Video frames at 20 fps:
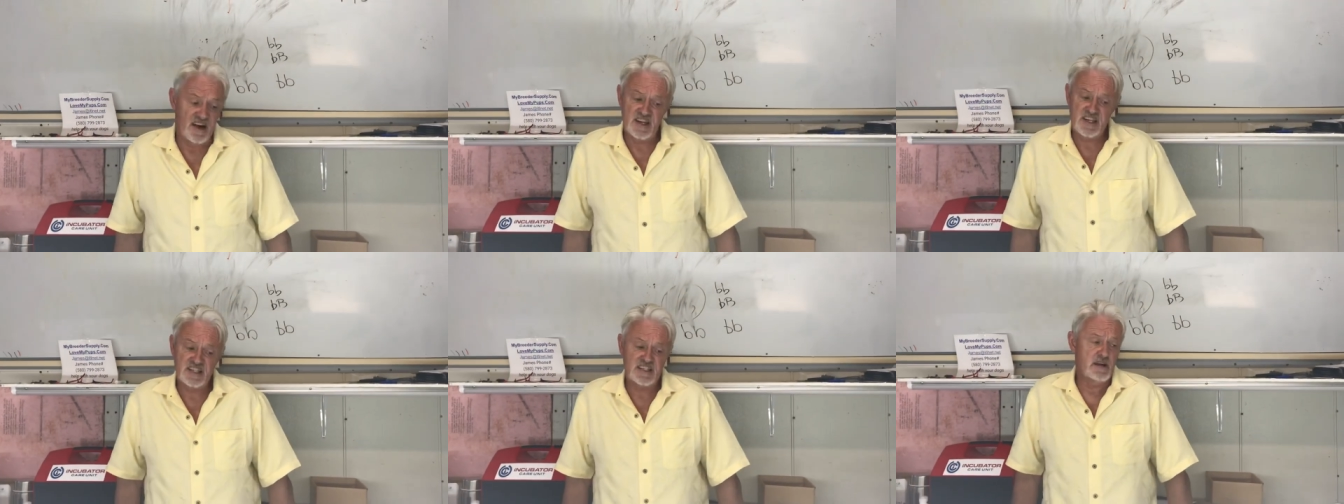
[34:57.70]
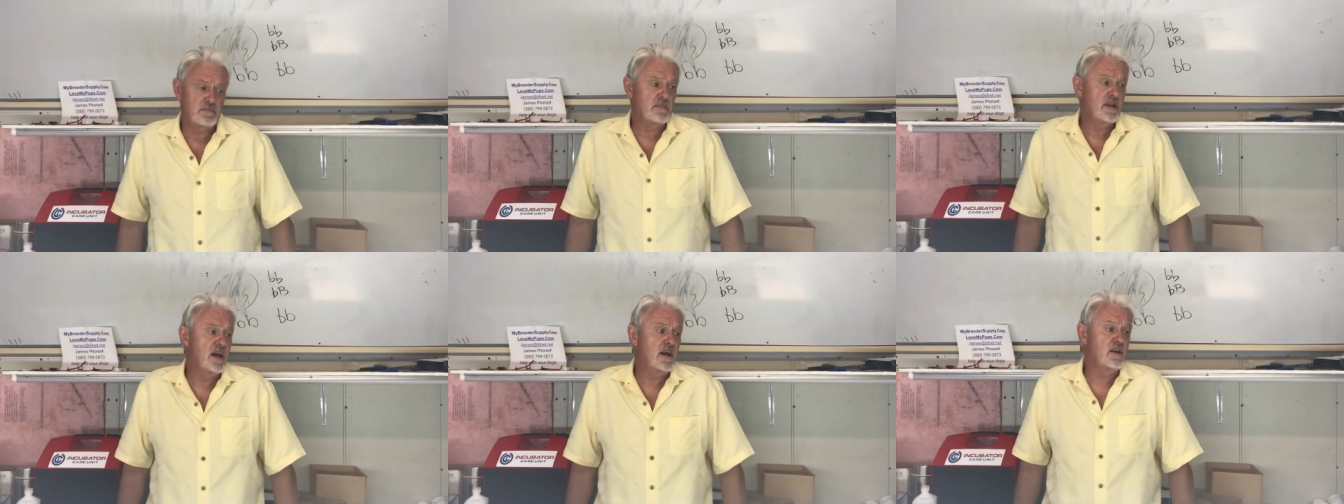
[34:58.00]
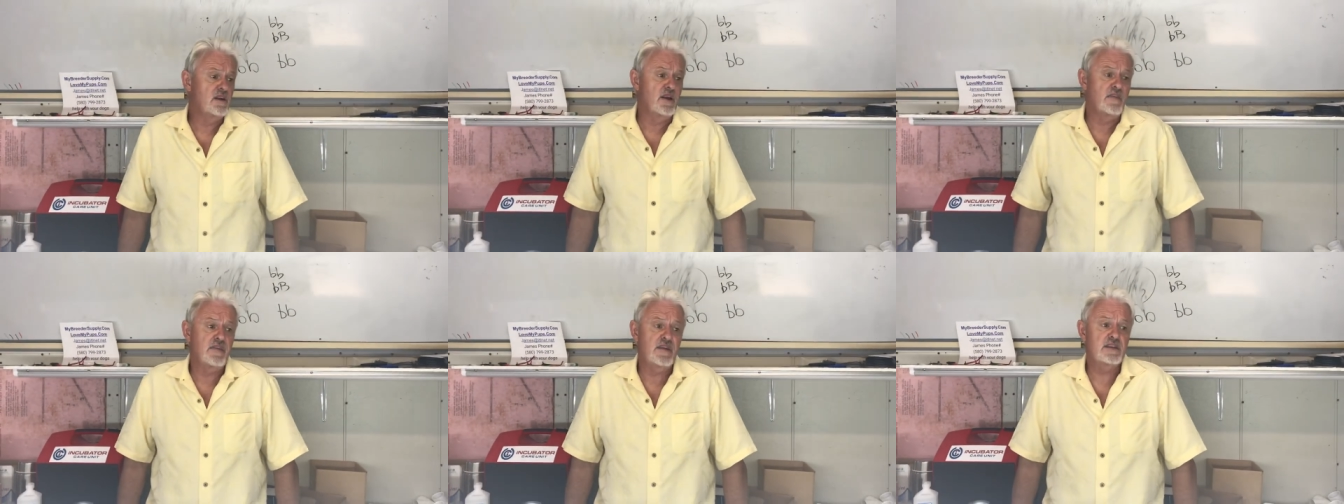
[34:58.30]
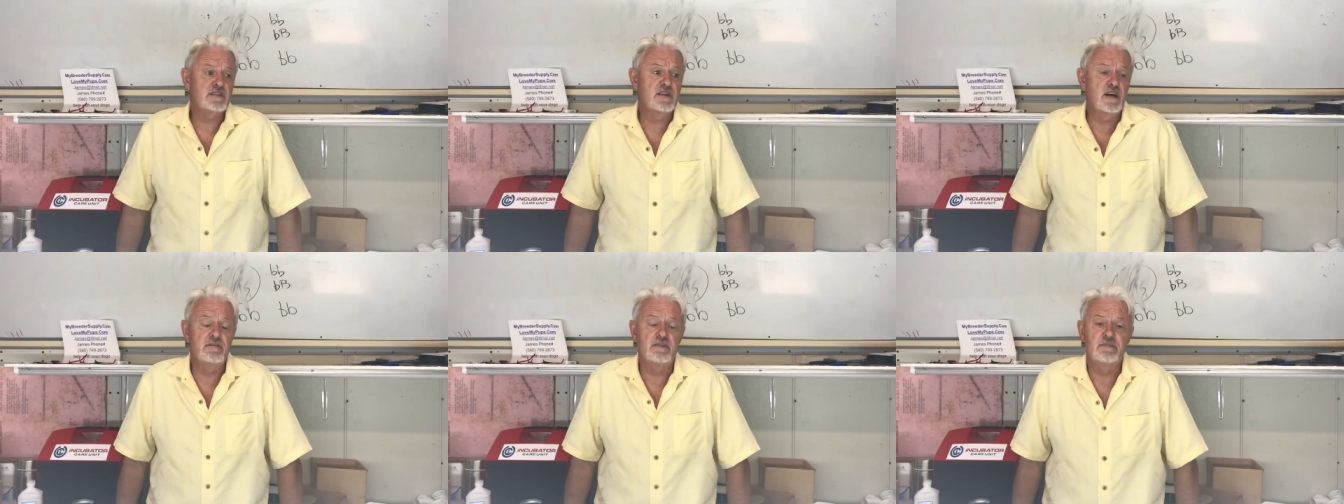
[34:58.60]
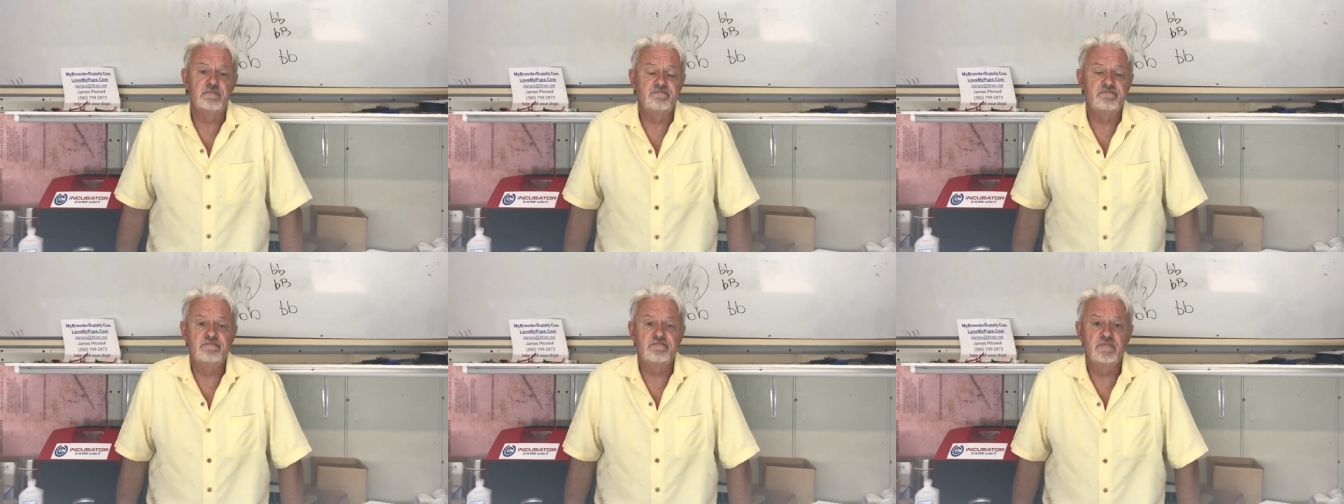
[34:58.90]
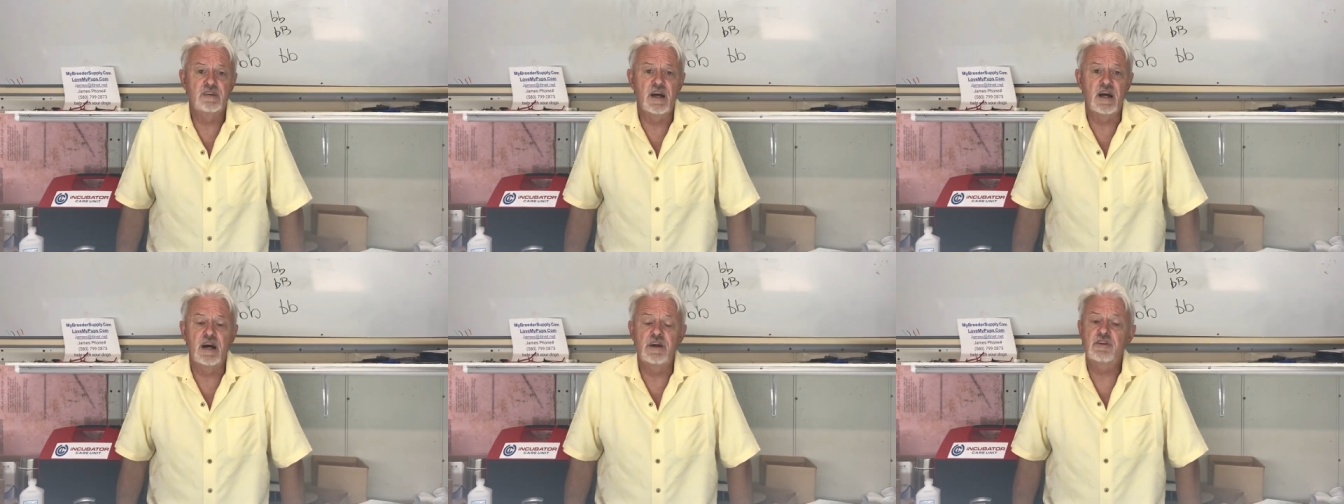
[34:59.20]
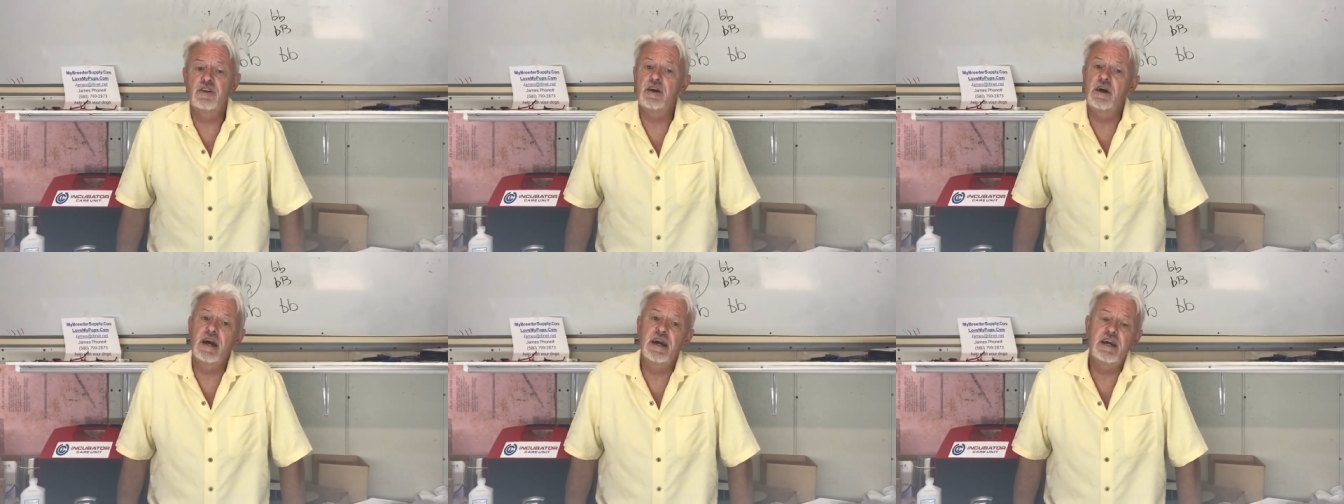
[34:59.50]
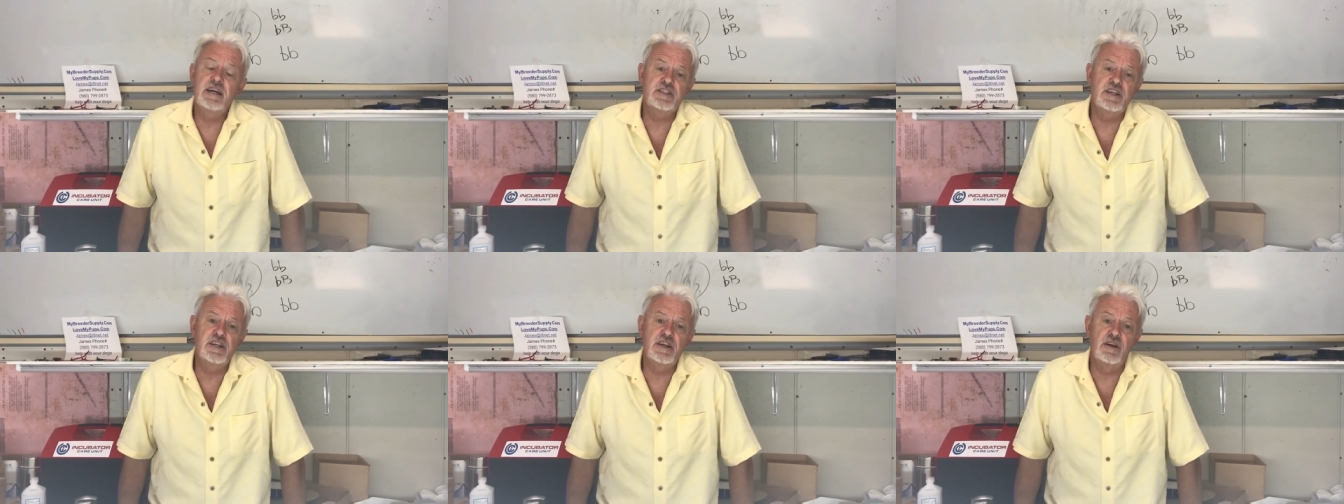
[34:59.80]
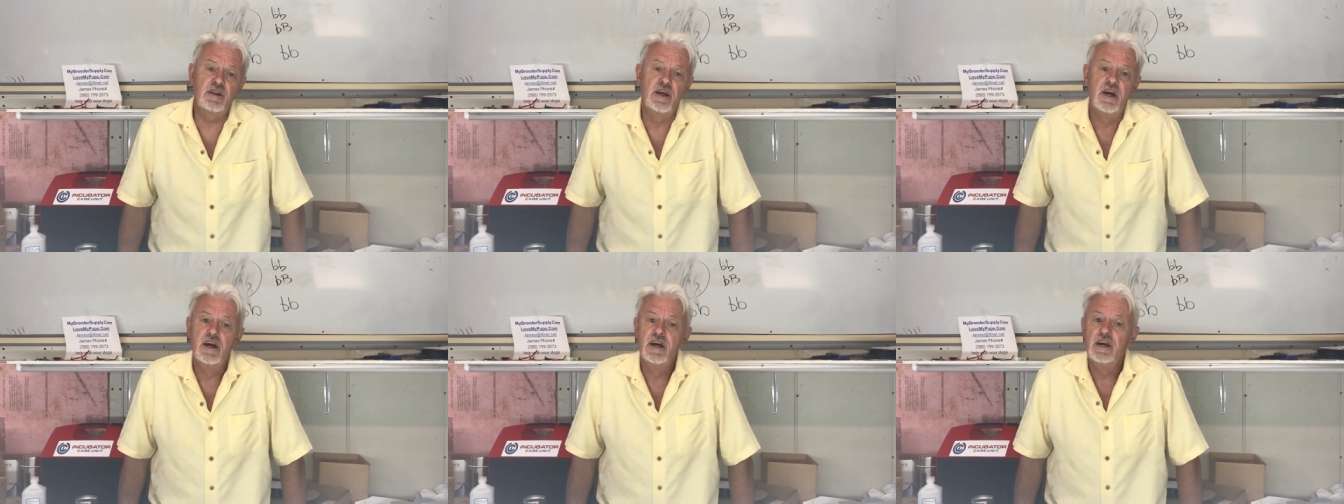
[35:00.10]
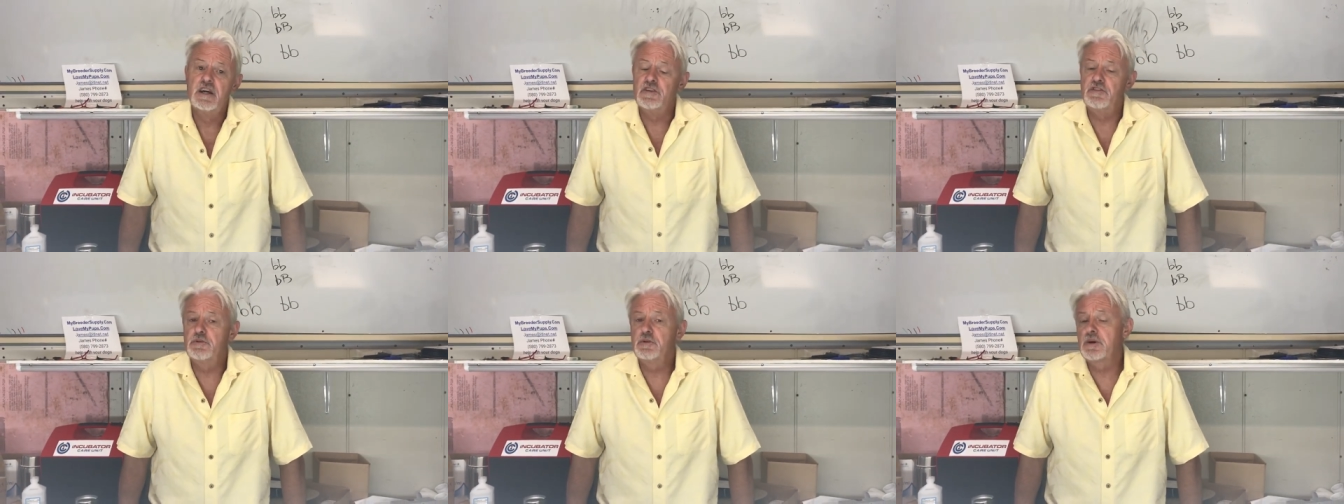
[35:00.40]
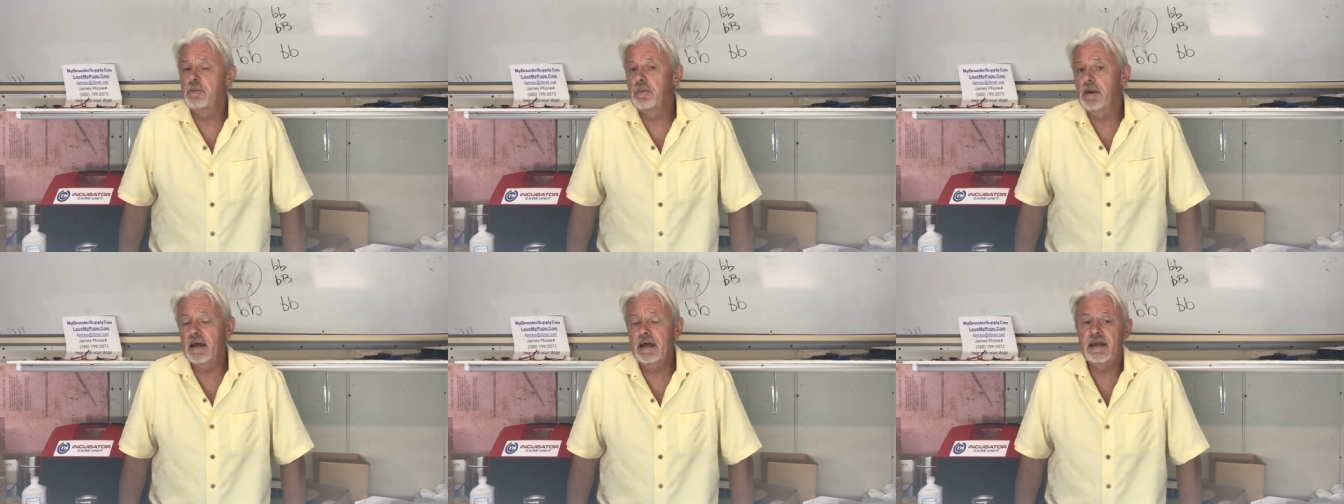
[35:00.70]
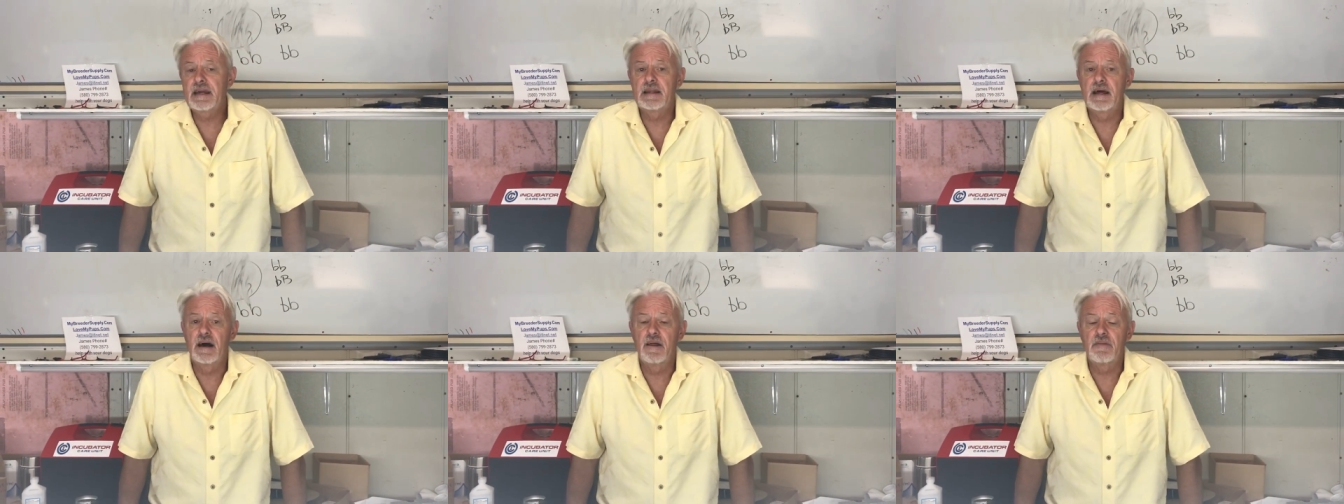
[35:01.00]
I just let them lay on it. They just love it here's the deal. If you've got a blanket